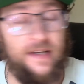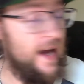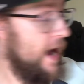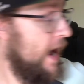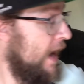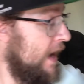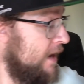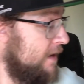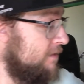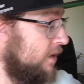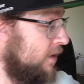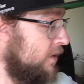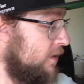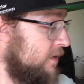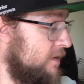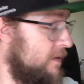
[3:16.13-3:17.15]
I have
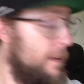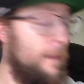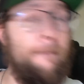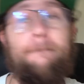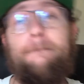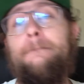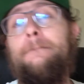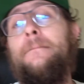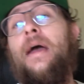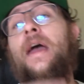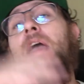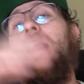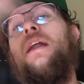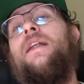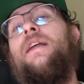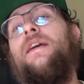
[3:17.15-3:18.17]
owned
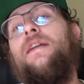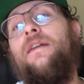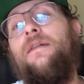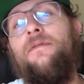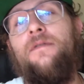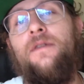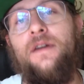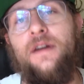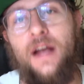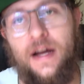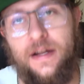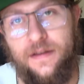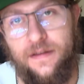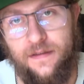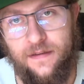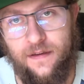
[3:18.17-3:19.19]
many different
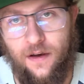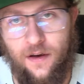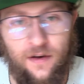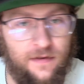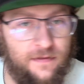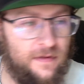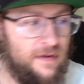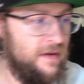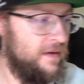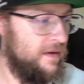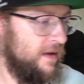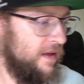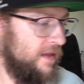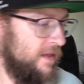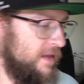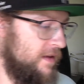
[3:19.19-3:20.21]
guns over
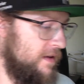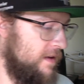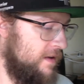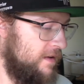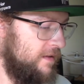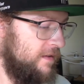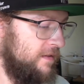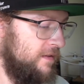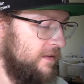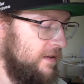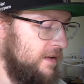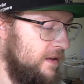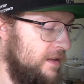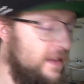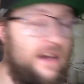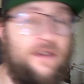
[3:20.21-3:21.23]
the years
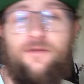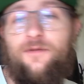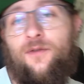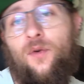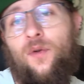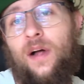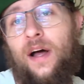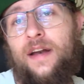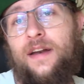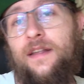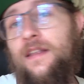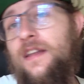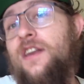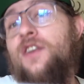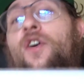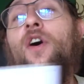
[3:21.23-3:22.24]
that fall under the
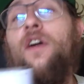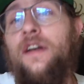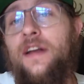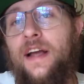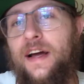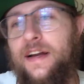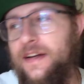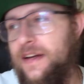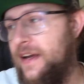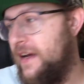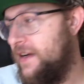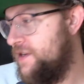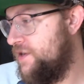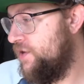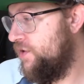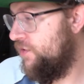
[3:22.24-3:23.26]
non-gun
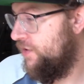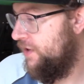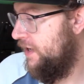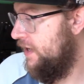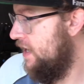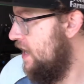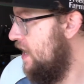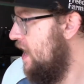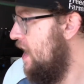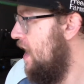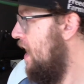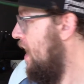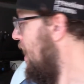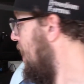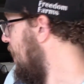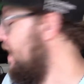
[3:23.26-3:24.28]
category,
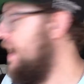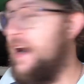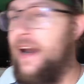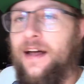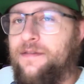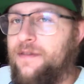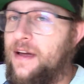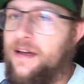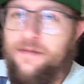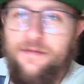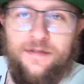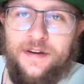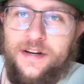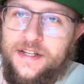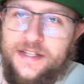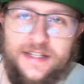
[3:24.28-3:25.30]
and I love
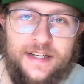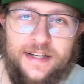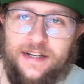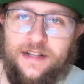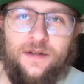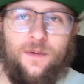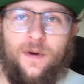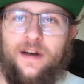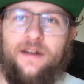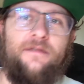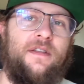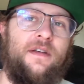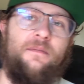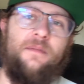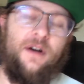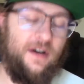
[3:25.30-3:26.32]
every single one of
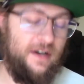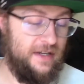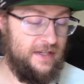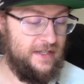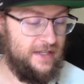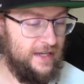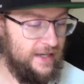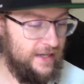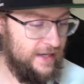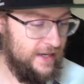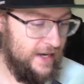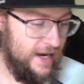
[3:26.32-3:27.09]
them, honestly.